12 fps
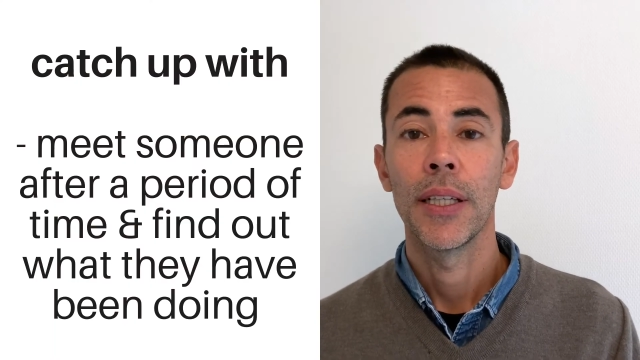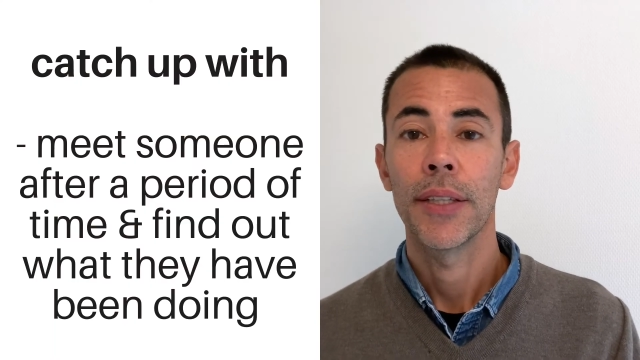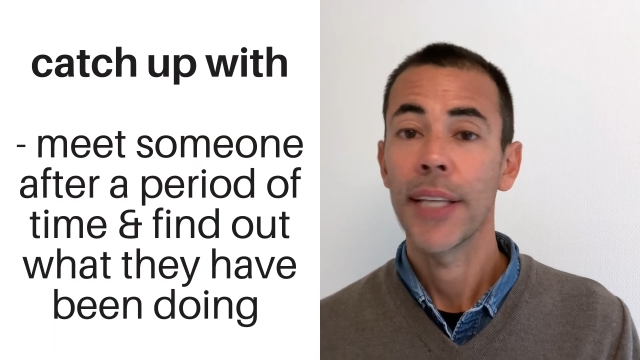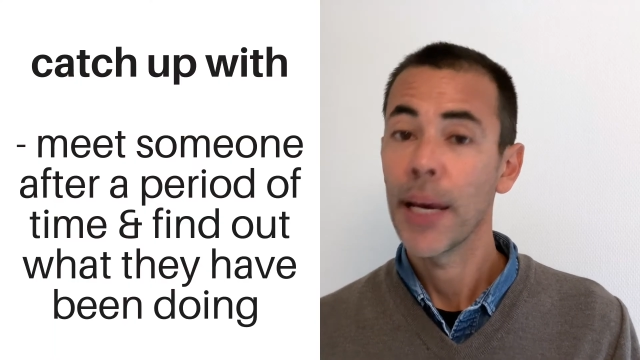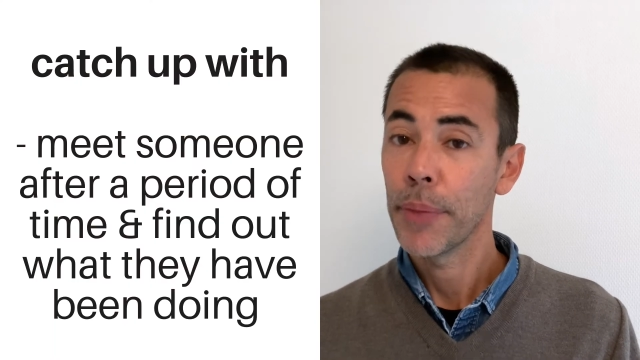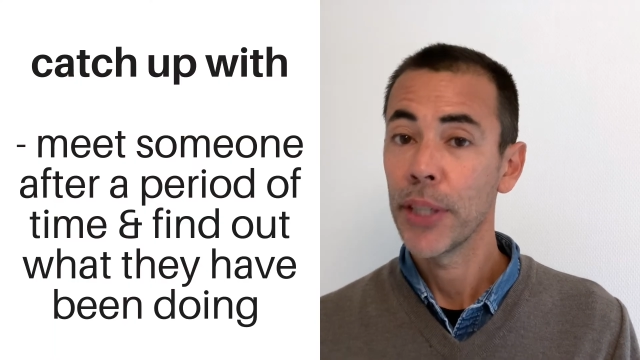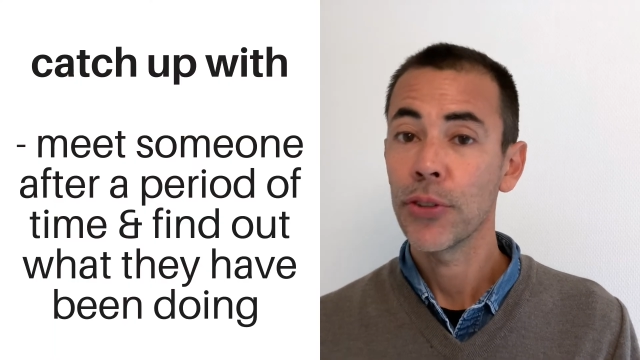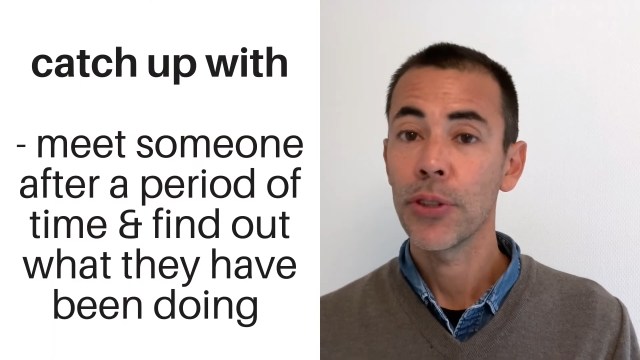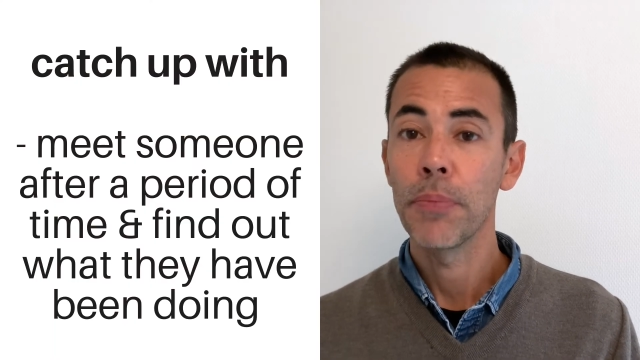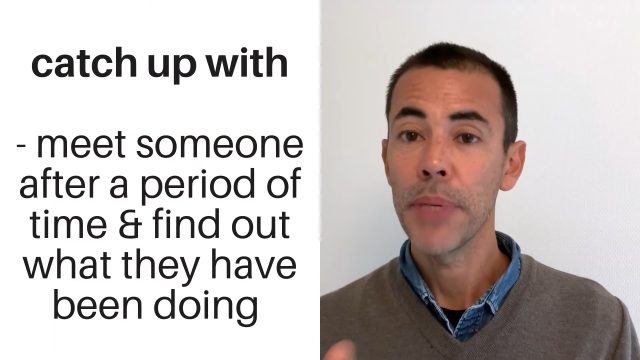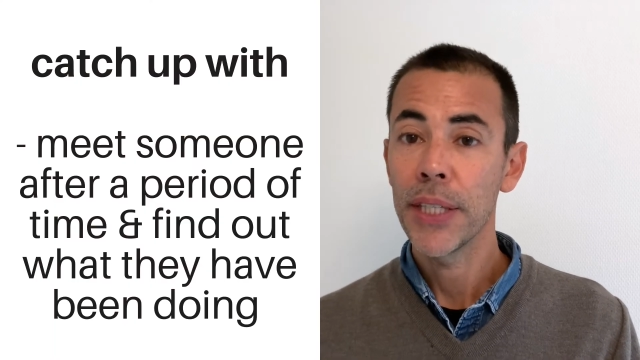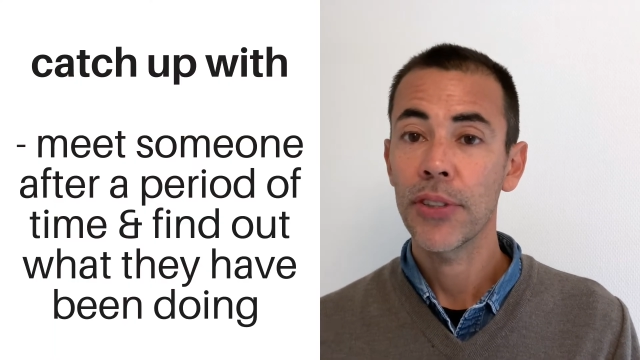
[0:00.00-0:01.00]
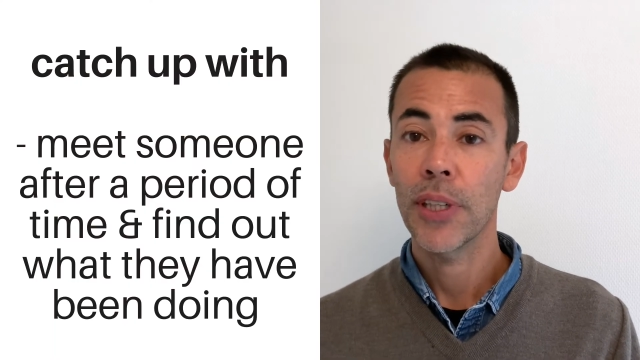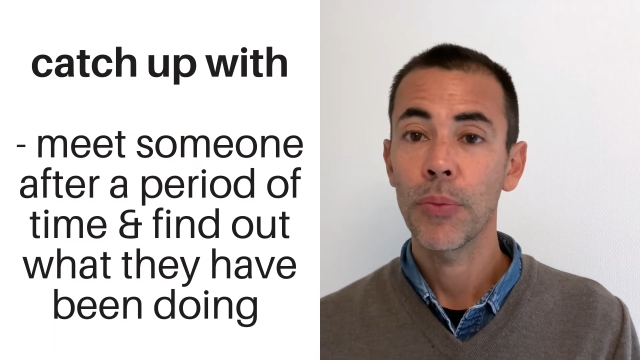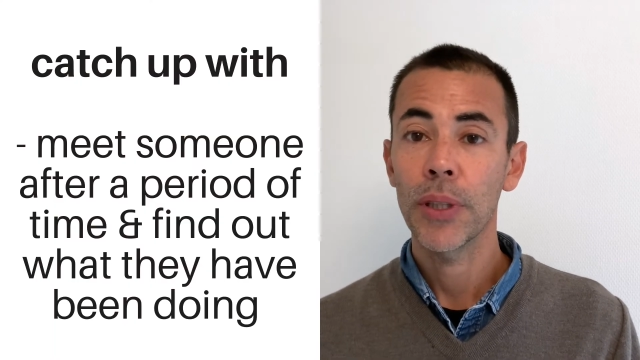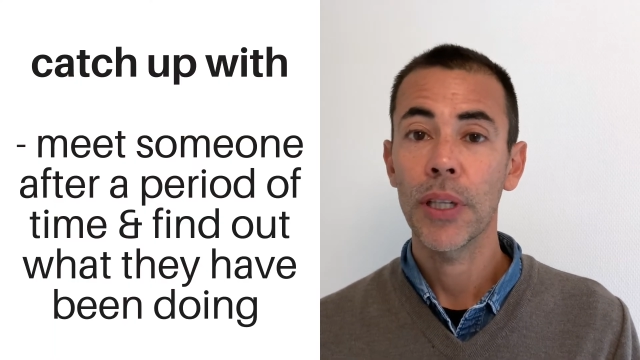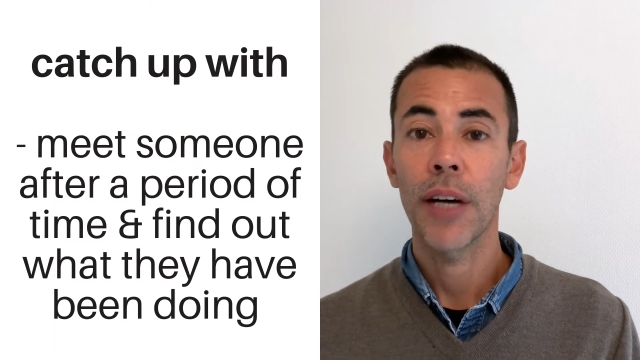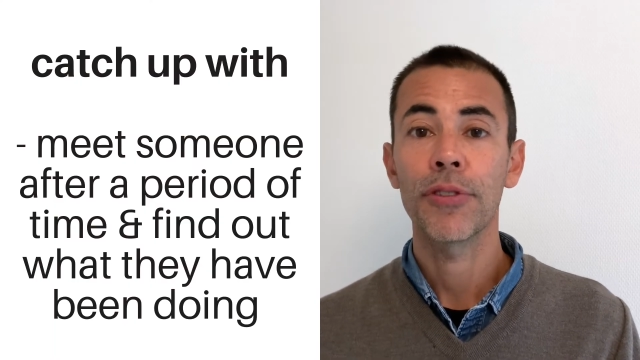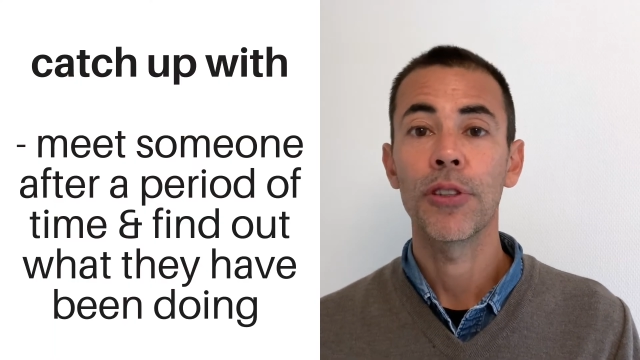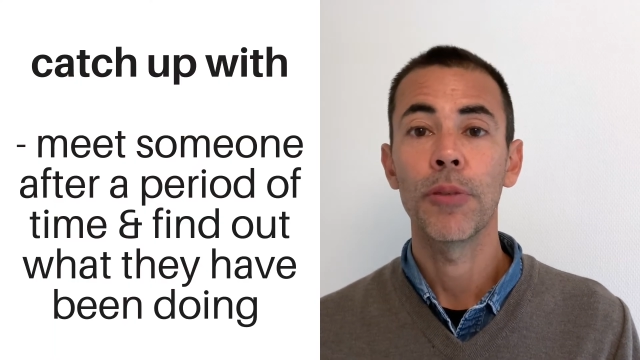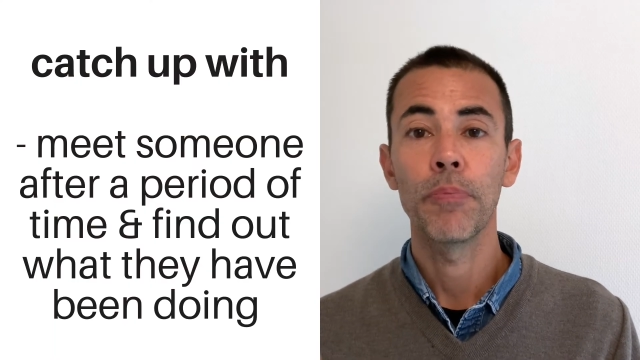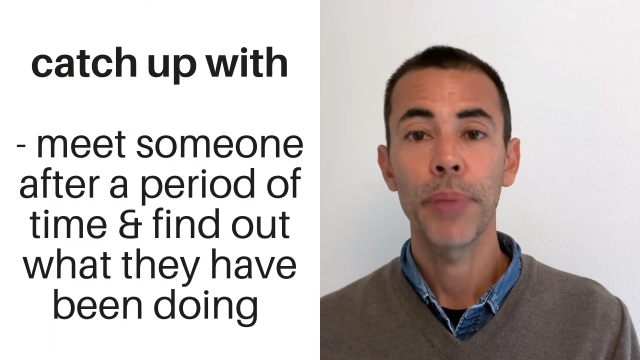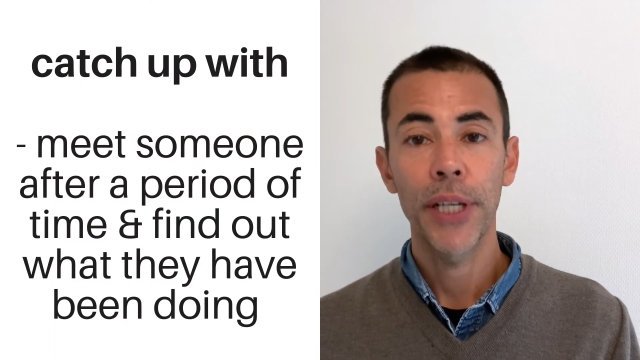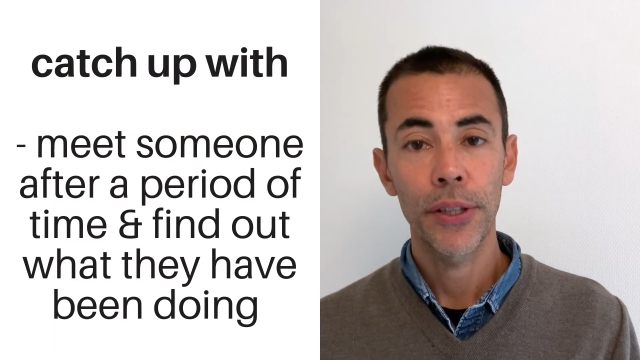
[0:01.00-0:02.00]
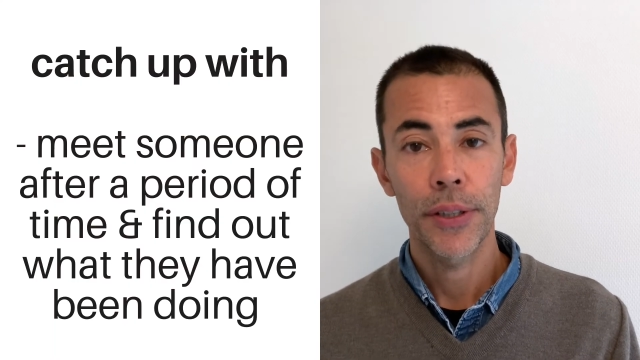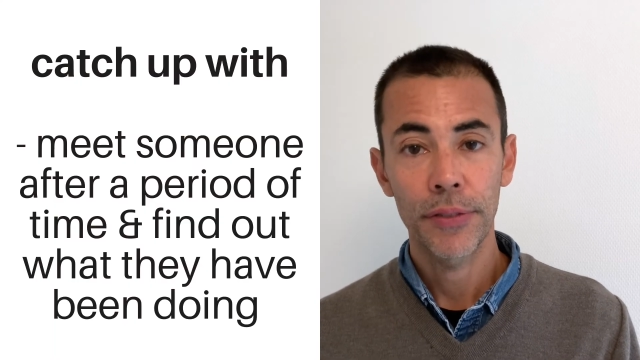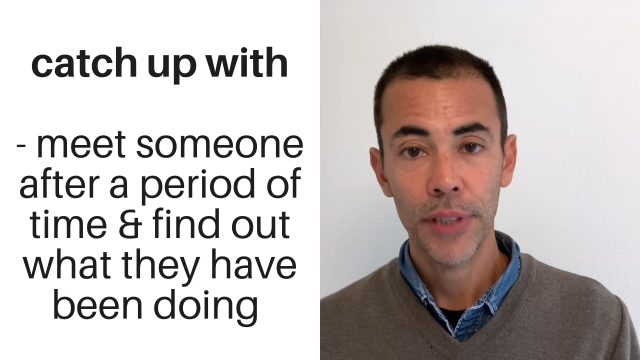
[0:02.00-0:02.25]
That means to meet someone after a period of